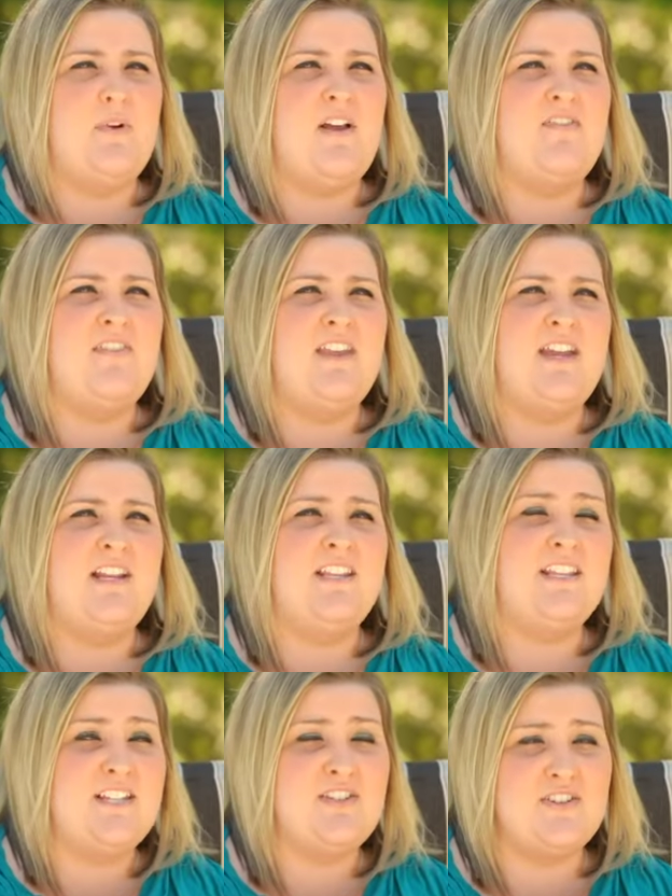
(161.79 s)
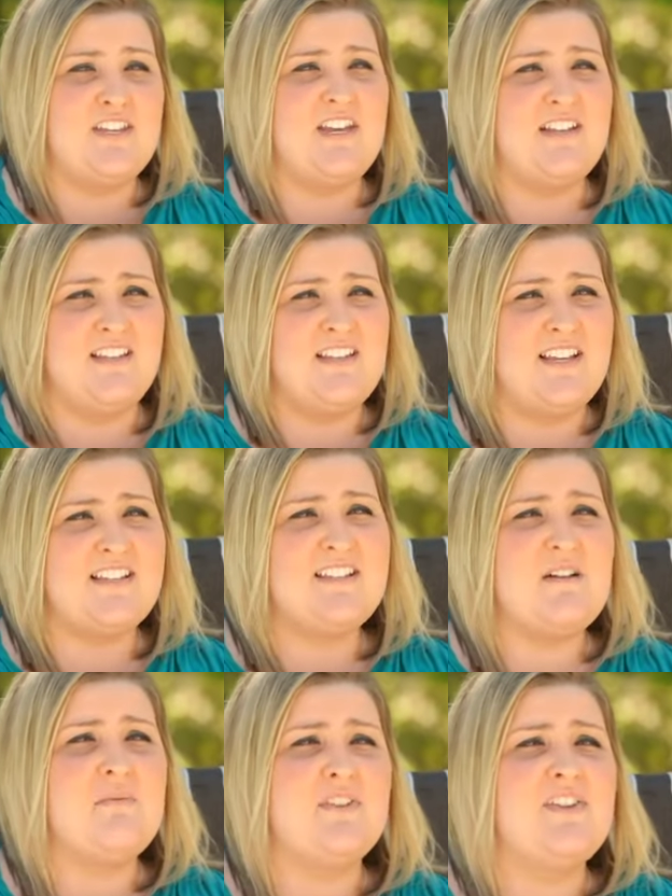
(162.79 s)
And then these are the next
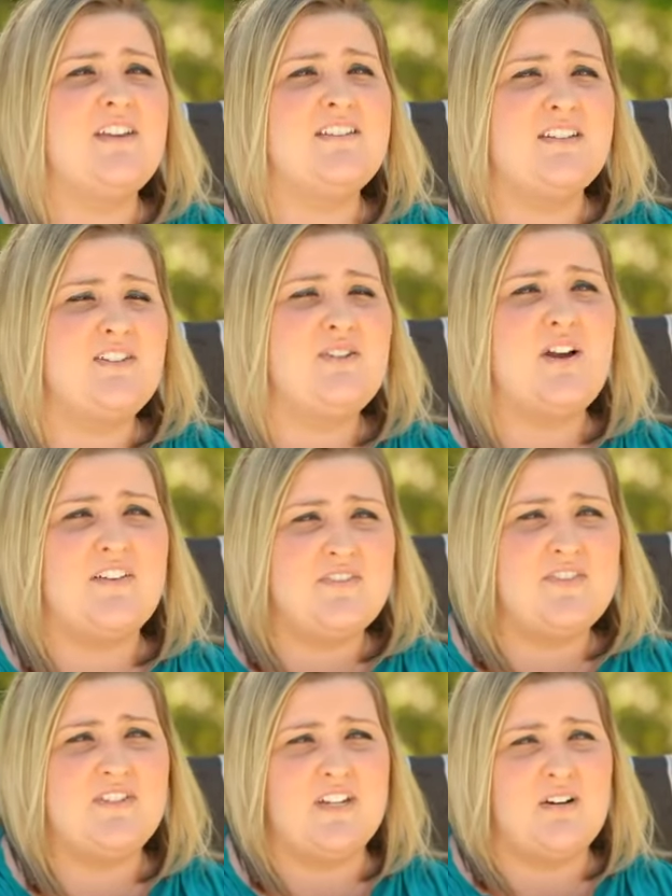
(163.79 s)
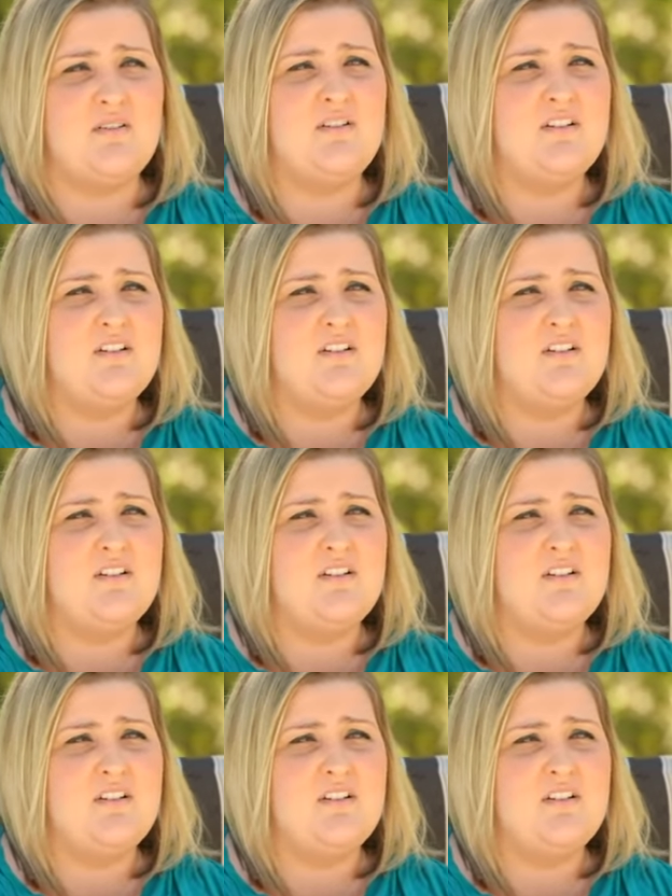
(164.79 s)
couple things that you have to do.